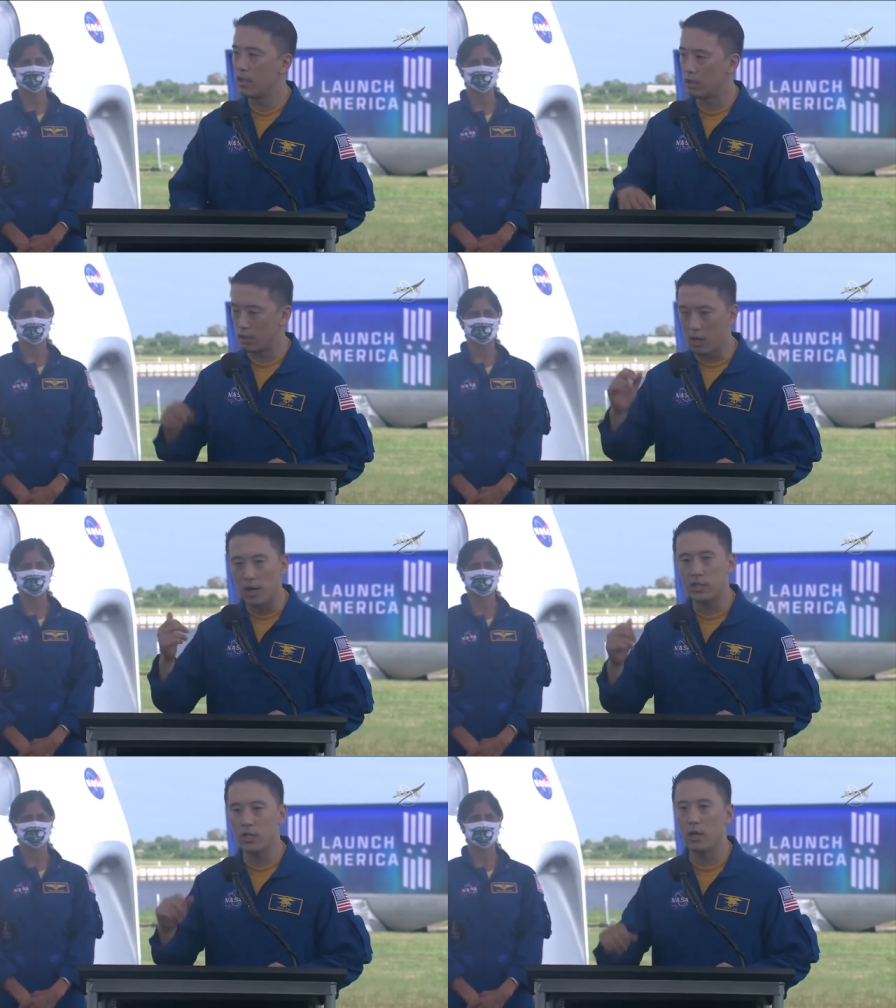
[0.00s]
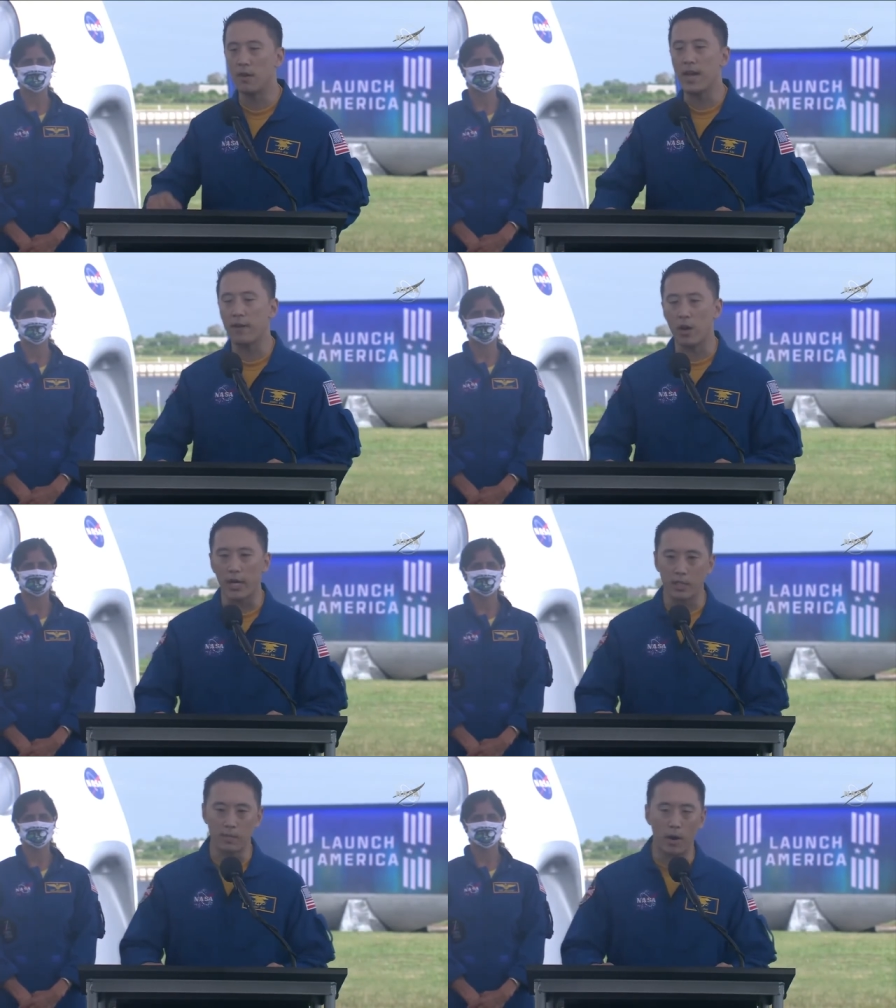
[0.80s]
launch on that
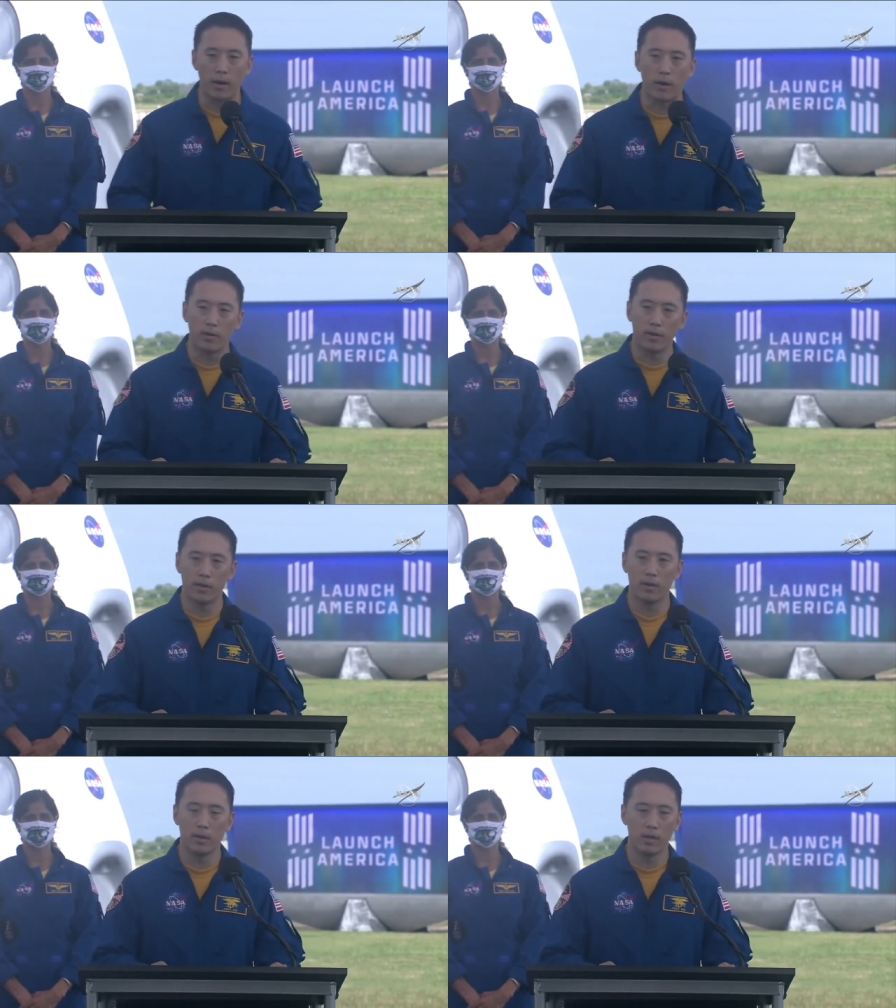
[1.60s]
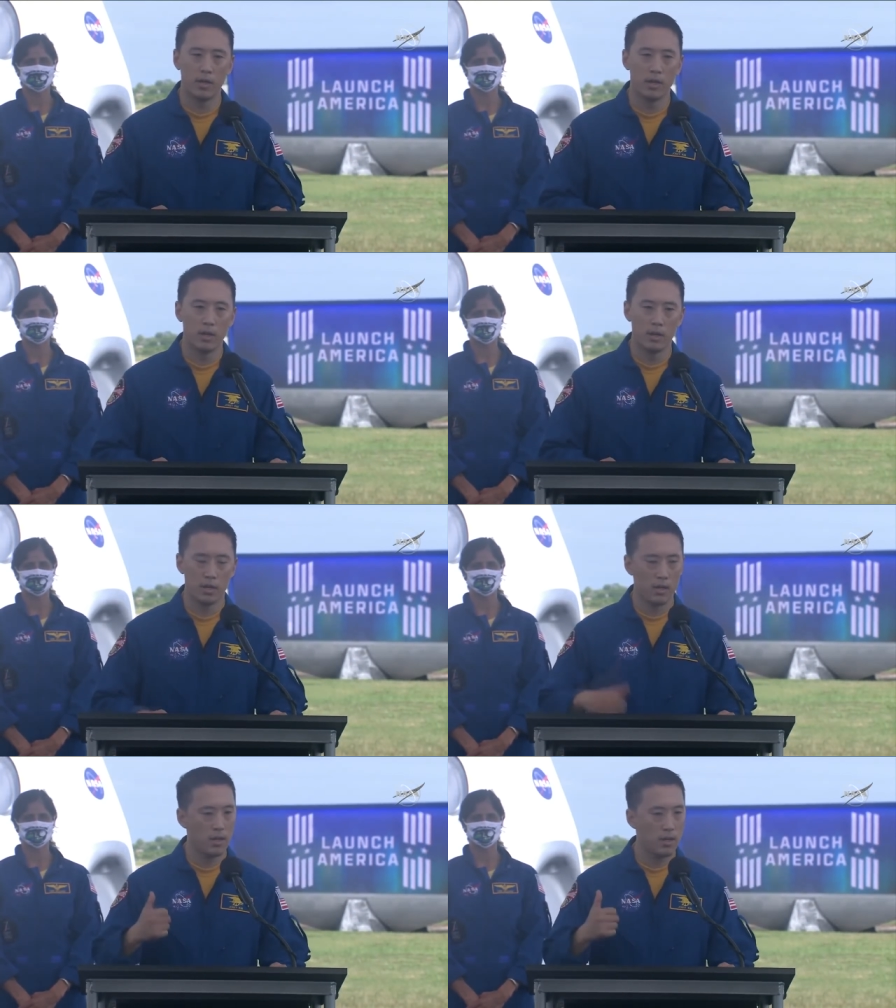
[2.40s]
rocket tomorrow.
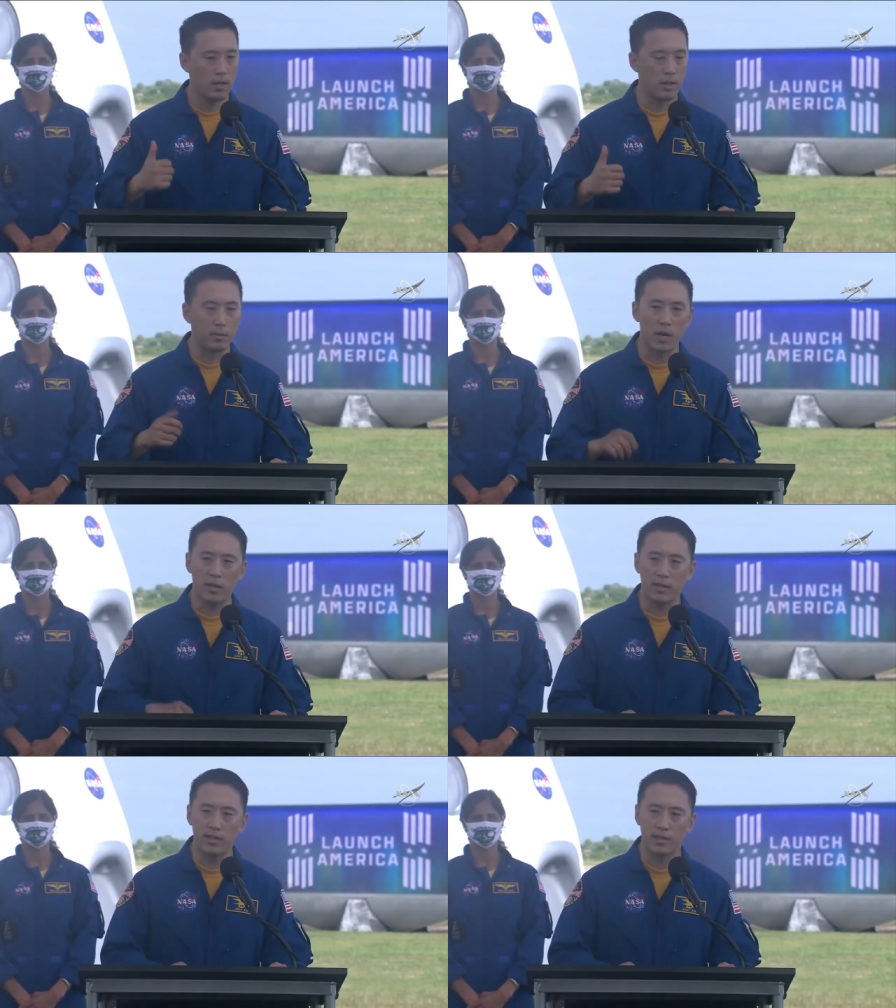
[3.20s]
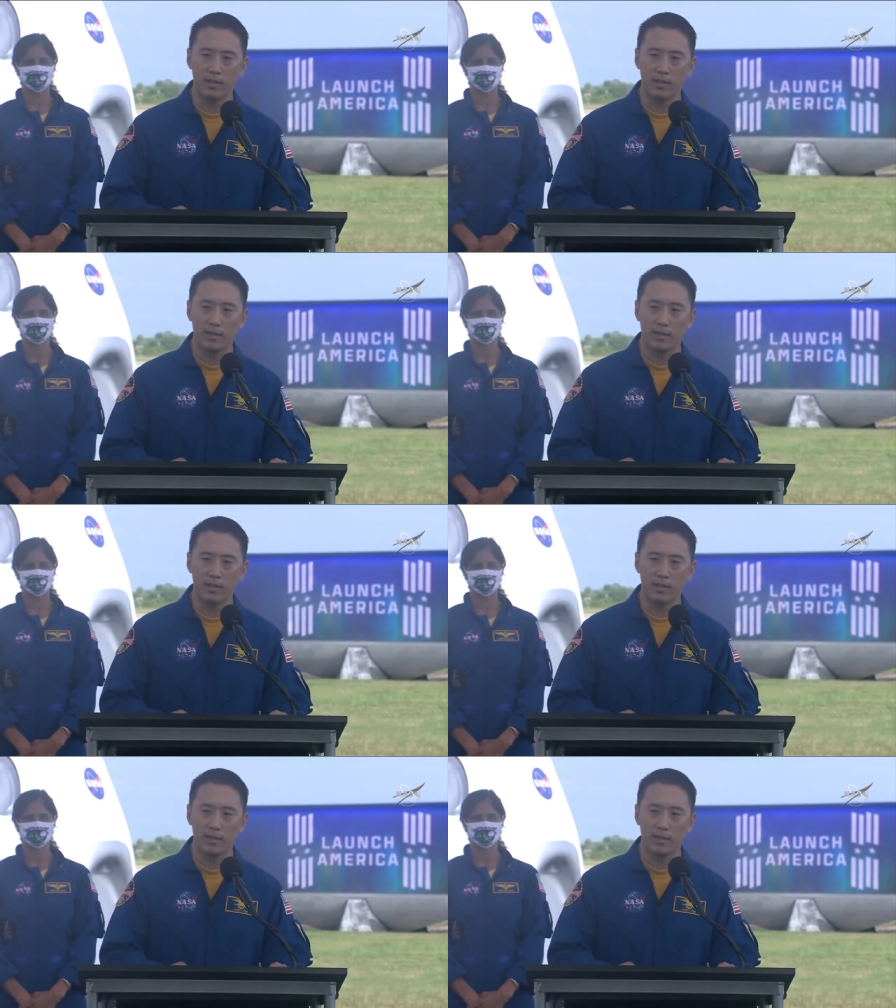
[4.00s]
They're brothers,